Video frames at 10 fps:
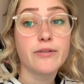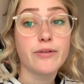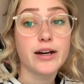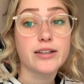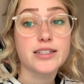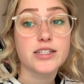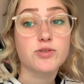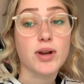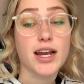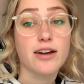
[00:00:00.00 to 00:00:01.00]
well, this is
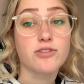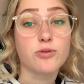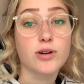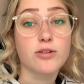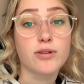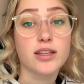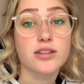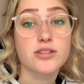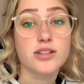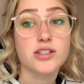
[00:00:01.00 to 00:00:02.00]
what I have to work with,
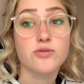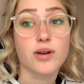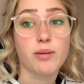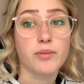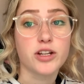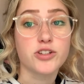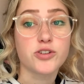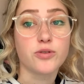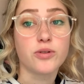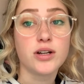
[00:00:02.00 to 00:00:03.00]
so this is what I'm going to
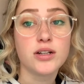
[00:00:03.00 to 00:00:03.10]
do.